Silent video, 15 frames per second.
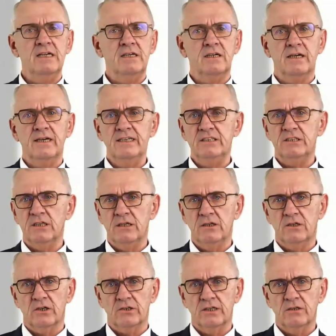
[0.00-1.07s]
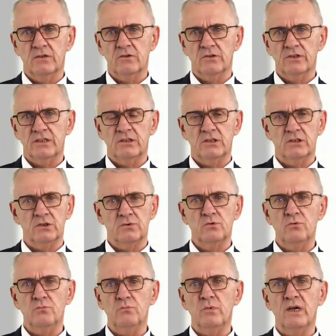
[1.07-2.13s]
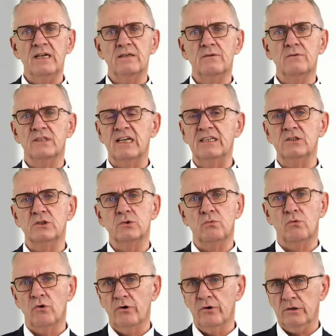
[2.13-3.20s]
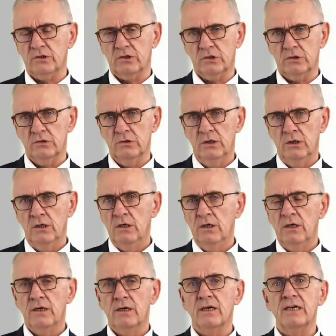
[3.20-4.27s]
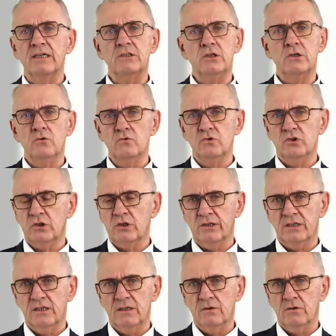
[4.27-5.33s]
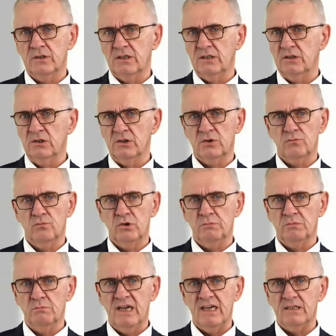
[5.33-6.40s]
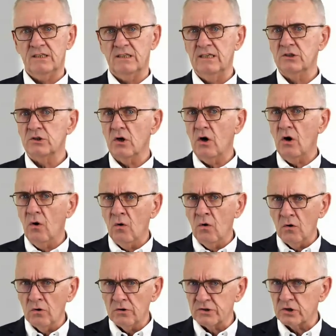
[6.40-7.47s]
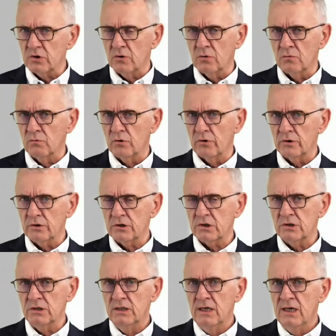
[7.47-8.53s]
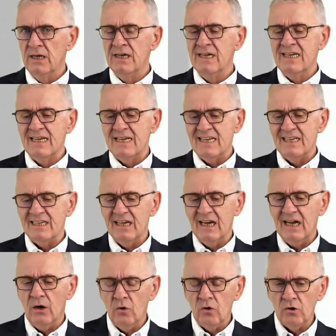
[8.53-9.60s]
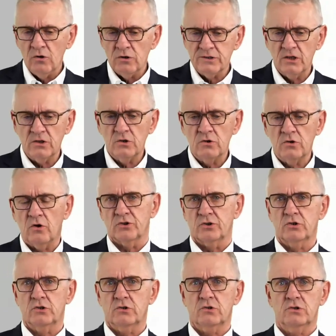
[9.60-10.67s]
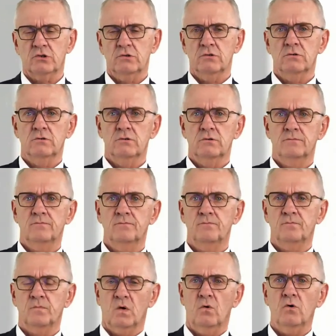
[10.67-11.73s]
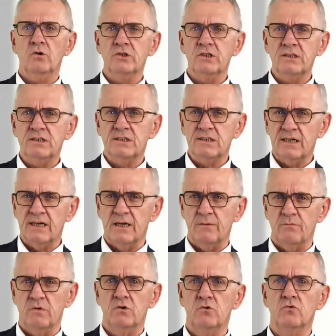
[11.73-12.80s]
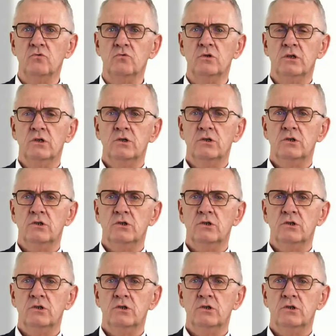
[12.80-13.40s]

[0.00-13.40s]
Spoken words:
Increasing cutting conditions would make things worse. Reduce cutting conditions would make things also worse. All the costs, all the time you